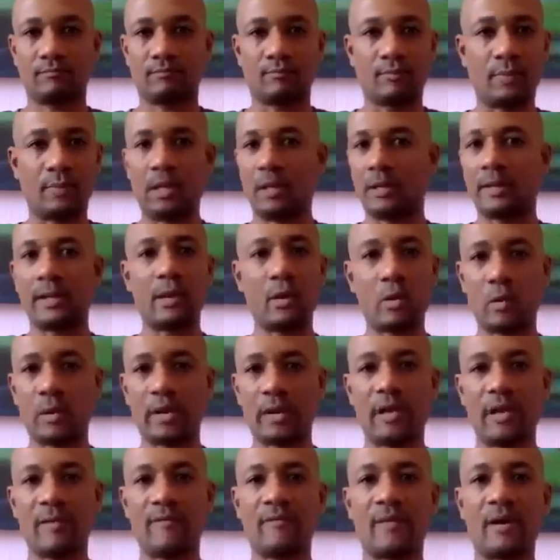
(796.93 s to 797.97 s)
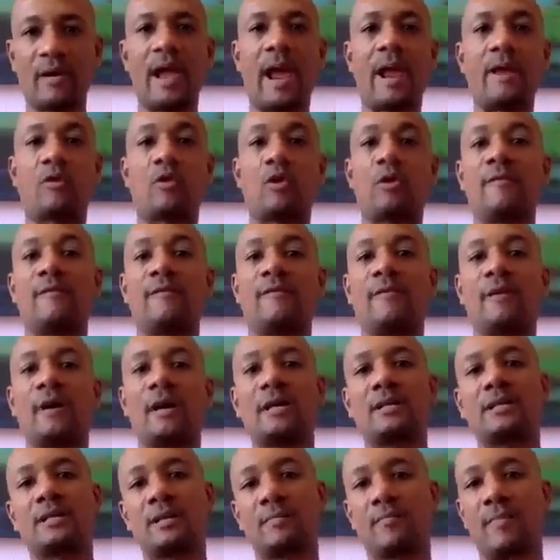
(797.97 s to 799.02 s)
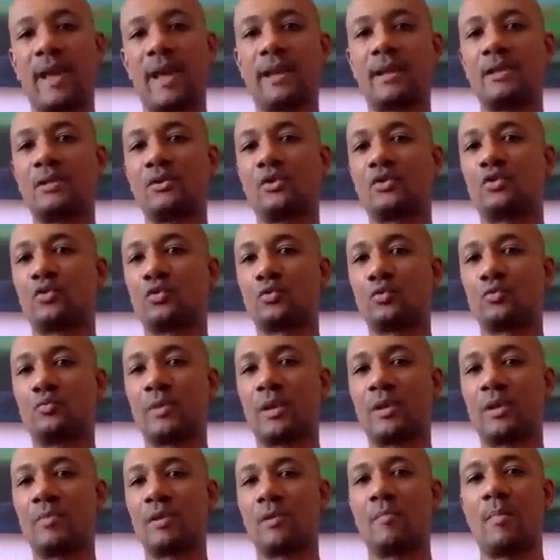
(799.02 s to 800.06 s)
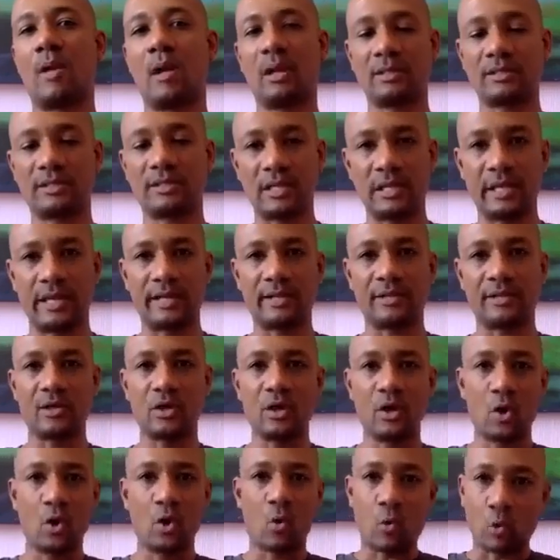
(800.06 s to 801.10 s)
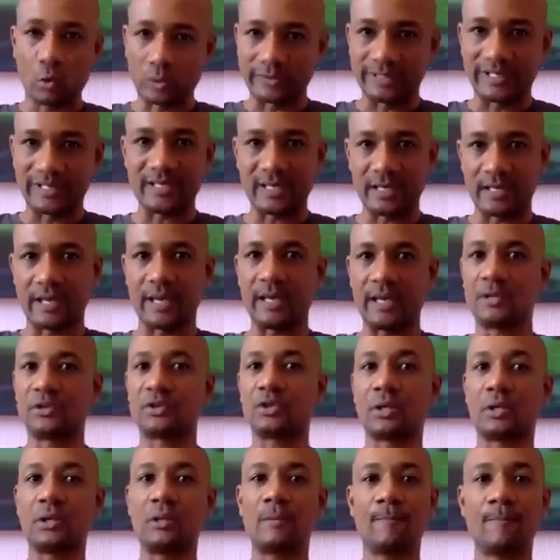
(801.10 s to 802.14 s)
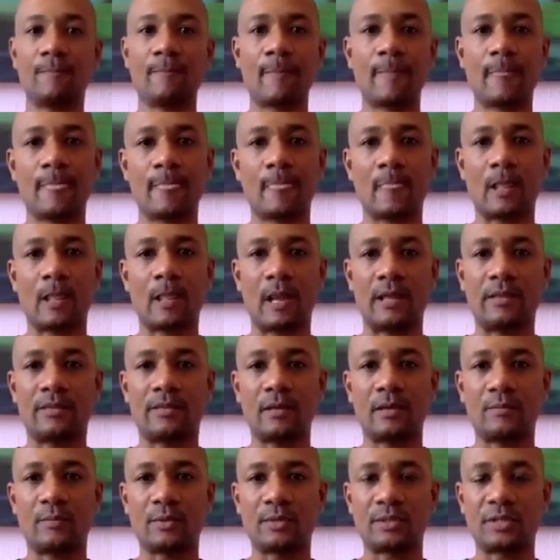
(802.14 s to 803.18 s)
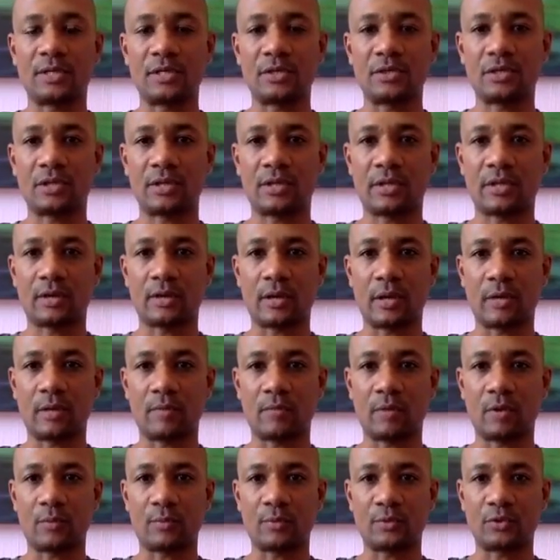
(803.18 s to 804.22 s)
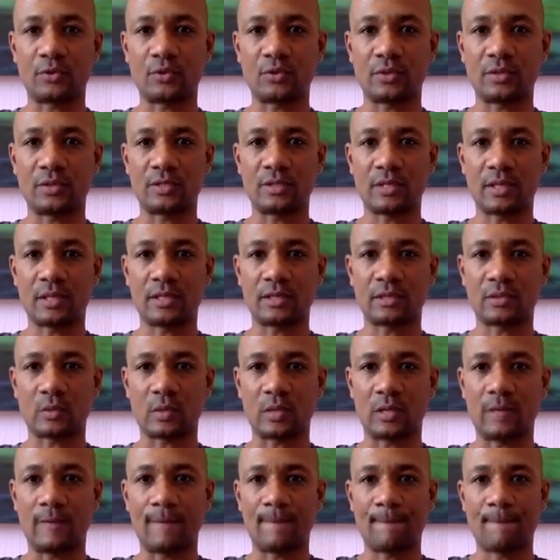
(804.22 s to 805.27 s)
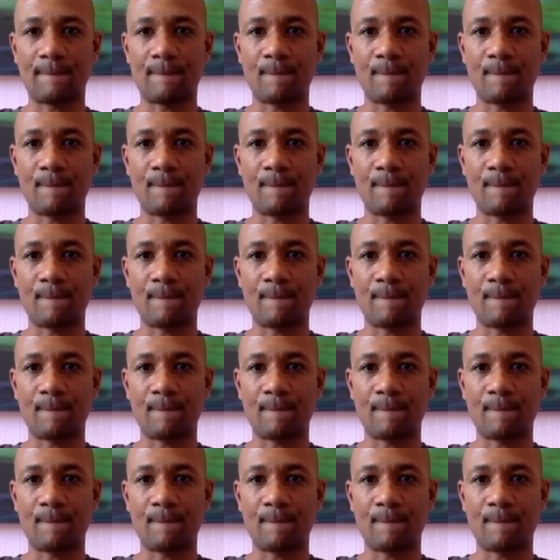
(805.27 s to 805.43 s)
building or whatever and convert it back into maybe a multi-let or residential, I think potentially there can be opportunity there as well.